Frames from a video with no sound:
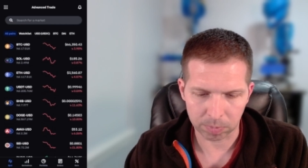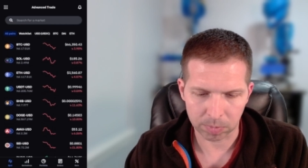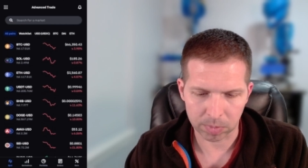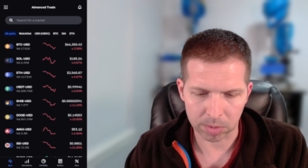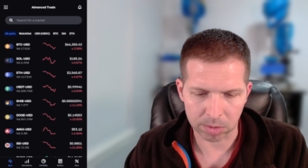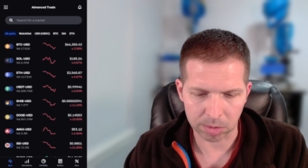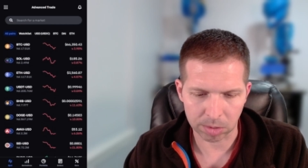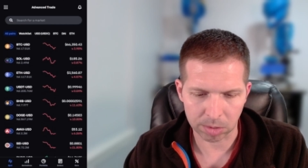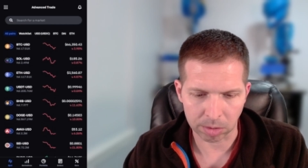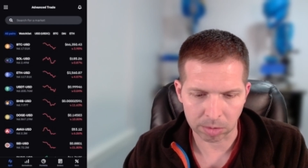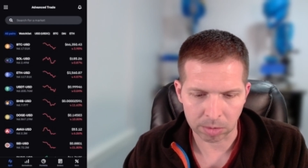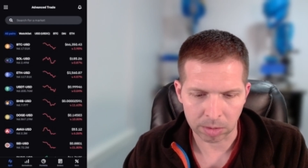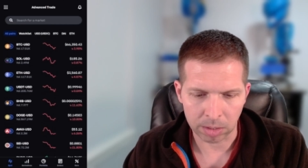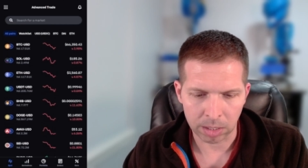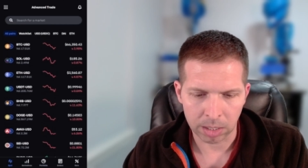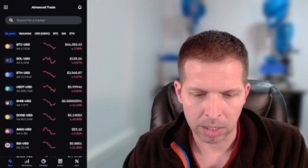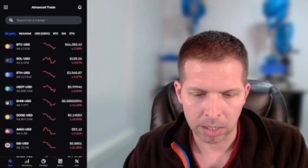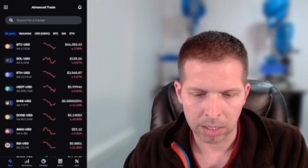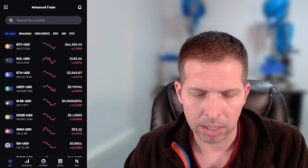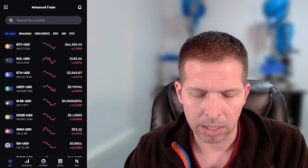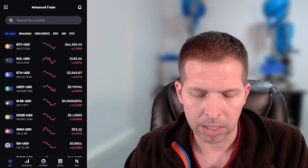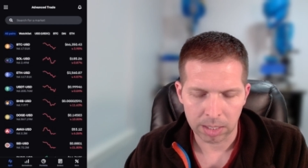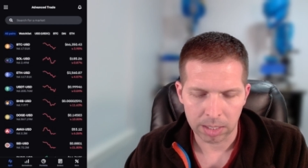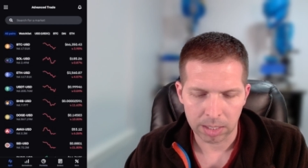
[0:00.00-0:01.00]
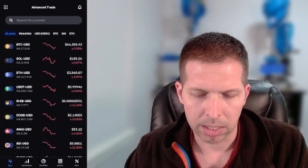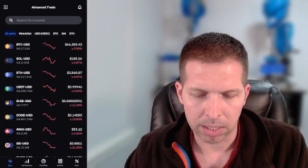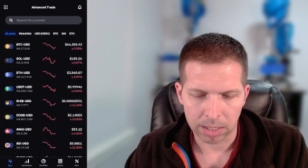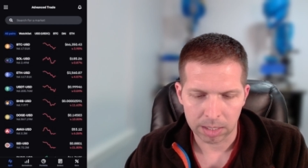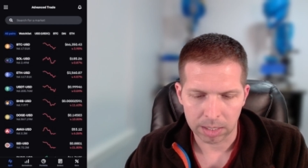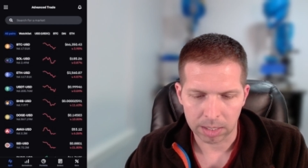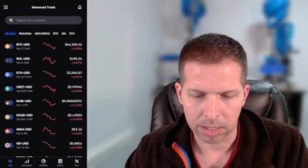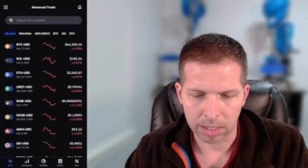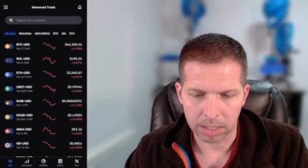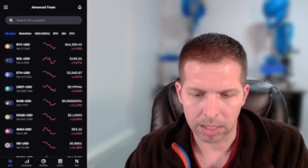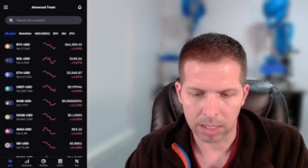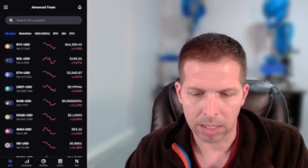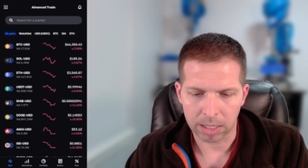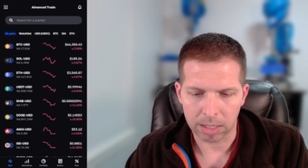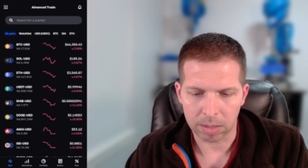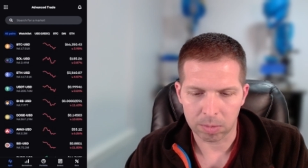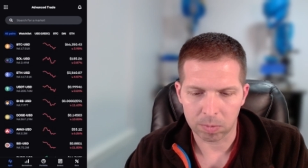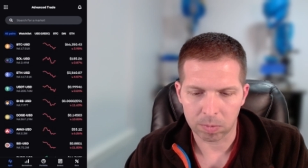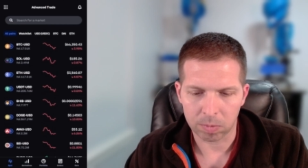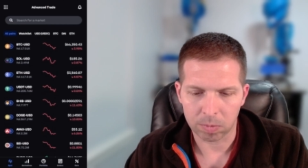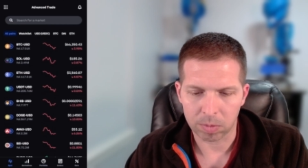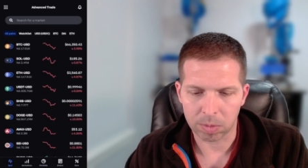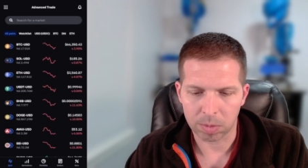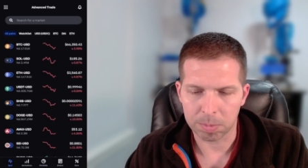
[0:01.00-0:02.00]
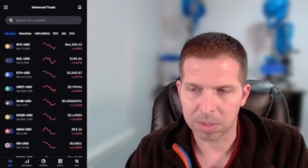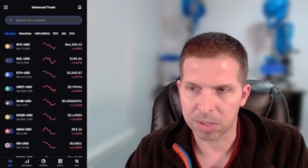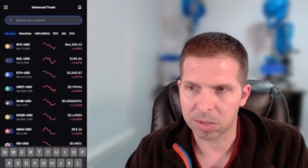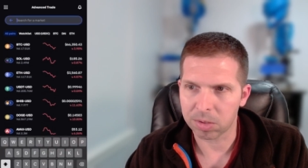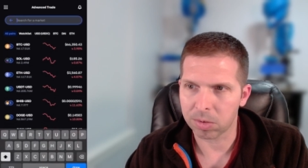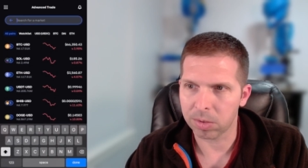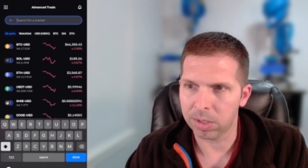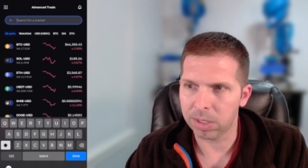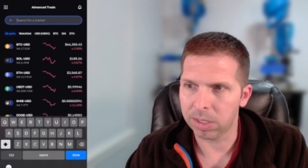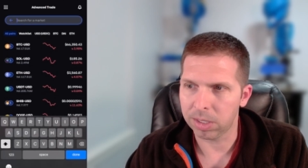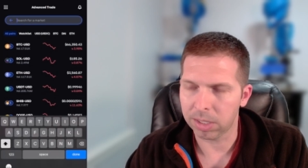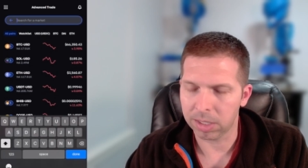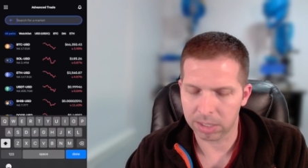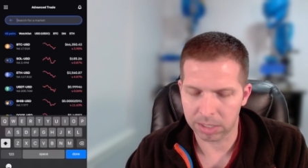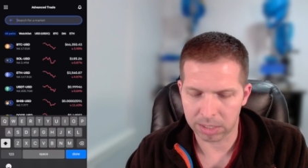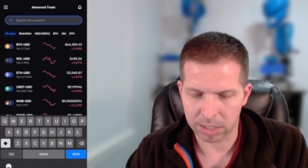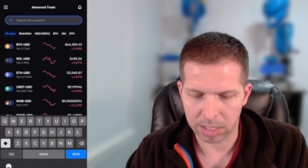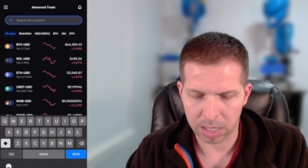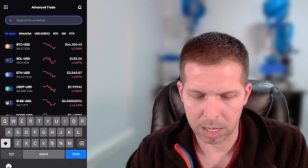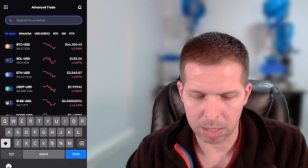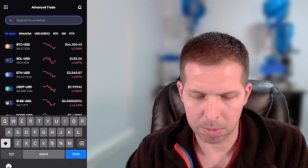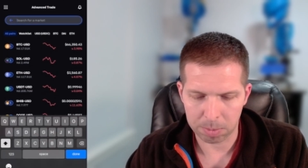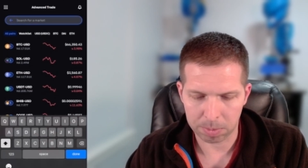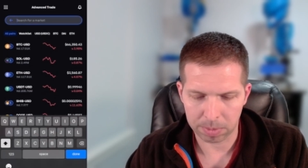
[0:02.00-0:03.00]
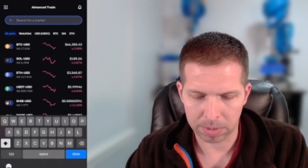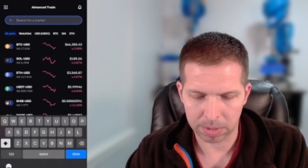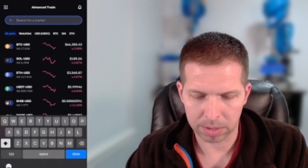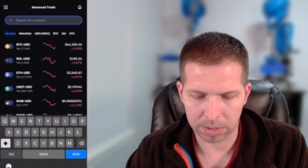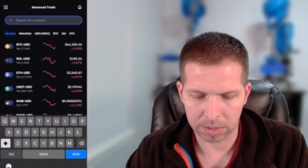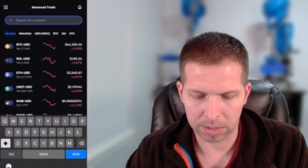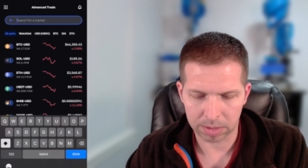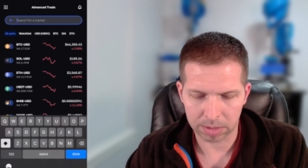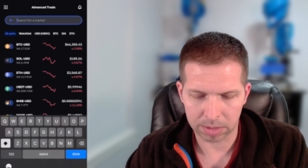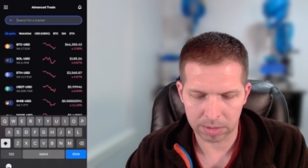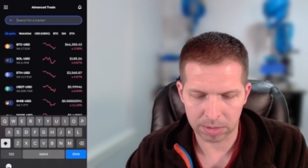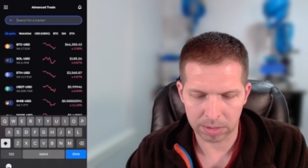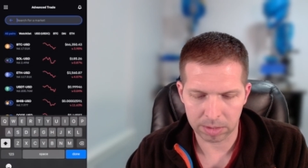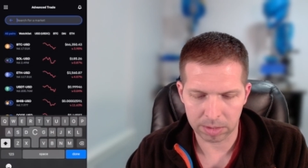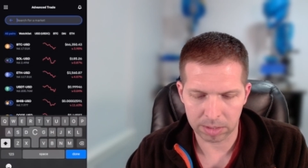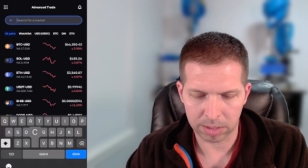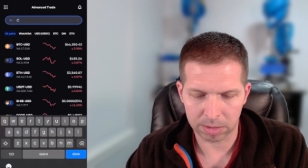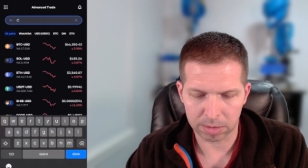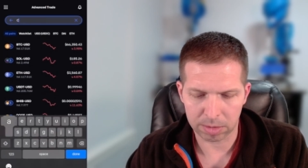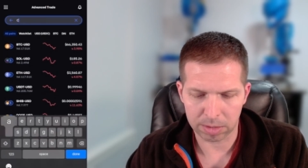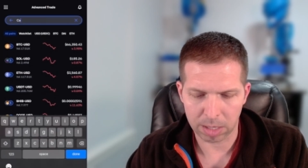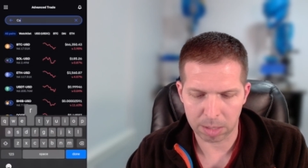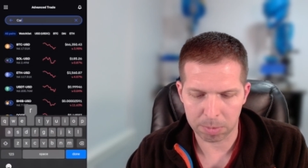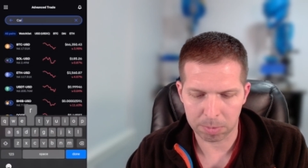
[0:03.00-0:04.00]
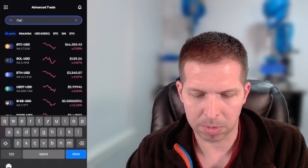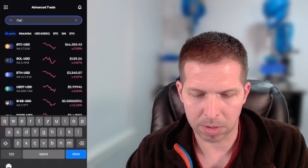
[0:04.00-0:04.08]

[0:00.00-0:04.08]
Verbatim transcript: So uh, from this screen, you're going to type, you can either type